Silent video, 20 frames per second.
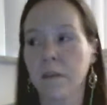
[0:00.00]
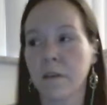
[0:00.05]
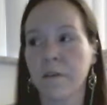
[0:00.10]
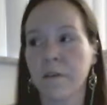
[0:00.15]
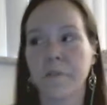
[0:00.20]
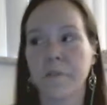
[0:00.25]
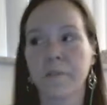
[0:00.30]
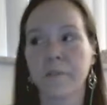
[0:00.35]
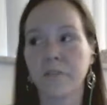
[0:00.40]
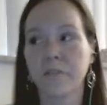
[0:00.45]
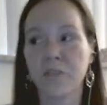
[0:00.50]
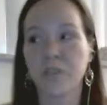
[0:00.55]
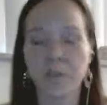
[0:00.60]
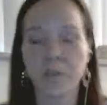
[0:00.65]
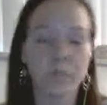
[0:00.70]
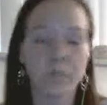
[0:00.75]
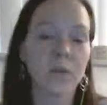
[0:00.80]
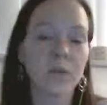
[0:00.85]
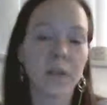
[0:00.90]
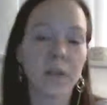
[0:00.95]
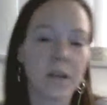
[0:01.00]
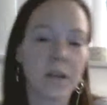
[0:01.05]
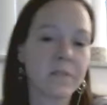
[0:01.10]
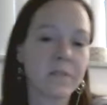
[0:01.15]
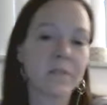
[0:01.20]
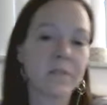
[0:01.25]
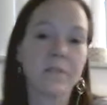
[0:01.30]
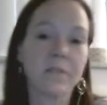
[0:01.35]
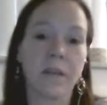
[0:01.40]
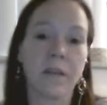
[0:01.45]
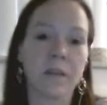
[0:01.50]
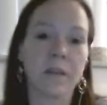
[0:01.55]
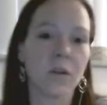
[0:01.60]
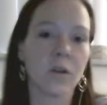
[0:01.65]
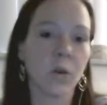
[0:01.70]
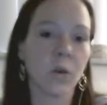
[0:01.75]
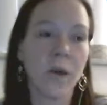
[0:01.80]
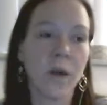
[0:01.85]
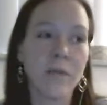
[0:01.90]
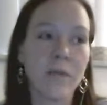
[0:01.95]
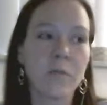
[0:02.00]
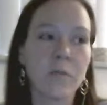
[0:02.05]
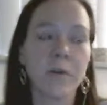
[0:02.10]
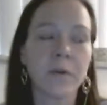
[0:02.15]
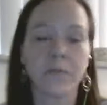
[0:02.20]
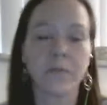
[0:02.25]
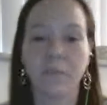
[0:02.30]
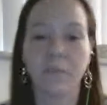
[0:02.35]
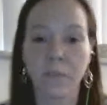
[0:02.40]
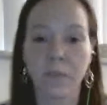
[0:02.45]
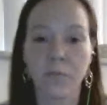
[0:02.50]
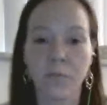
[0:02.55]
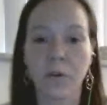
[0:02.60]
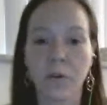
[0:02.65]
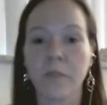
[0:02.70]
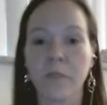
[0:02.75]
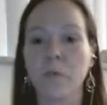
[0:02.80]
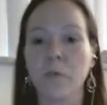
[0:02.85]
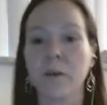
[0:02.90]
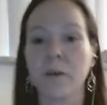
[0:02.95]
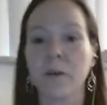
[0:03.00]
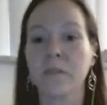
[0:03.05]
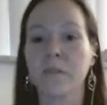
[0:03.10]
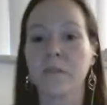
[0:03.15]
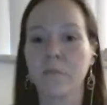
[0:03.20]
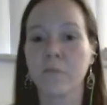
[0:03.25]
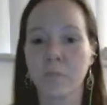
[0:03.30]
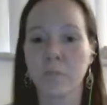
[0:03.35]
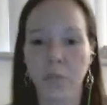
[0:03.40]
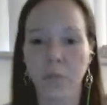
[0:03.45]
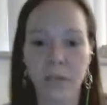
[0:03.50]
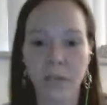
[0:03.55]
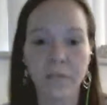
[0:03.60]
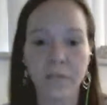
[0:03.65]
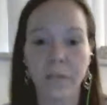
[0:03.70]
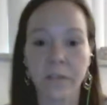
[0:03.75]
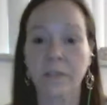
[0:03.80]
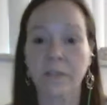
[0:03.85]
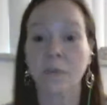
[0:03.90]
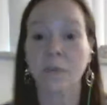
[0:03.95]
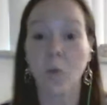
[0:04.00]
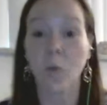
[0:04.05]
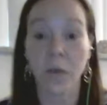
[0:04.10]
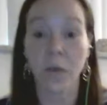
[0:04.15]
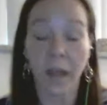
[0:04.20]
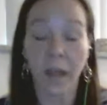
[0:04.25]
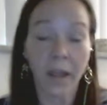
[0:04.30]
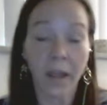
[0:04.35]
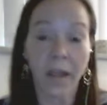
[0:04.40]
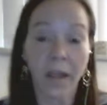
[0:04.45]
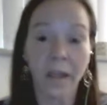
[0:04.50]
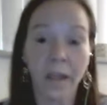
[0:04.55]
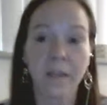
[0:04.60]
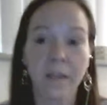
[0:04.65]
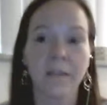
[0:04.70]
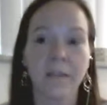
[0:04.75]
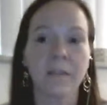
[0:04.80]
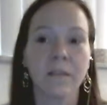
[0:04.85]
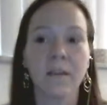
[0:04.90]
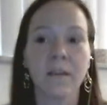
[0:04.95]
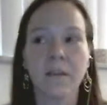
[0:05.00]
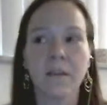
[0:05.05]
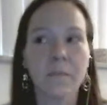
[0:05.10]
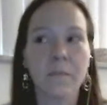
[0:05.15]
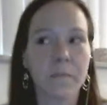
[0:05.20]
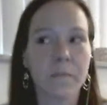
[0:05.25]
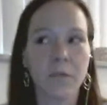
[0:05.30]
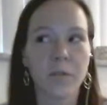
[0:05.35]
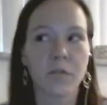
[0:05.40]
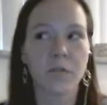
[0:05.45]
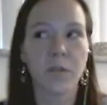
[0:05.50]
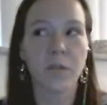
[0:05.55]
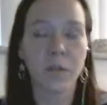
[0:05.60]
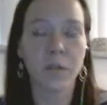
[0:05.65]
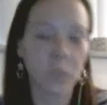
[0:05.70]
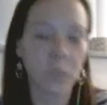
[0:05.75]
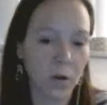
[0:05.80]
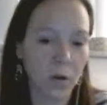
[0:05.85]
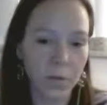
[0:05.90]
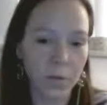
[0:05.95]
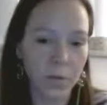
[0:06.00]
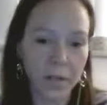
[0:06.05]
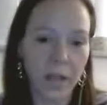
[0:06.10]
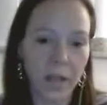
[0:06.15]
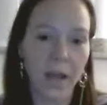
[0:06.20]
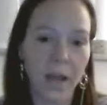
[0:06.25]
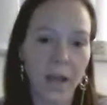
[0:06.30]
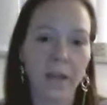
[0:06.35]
she realizes that, you know, everybody's different, everyone has different beliefs, and it's okay, and there's nothing wrong with that.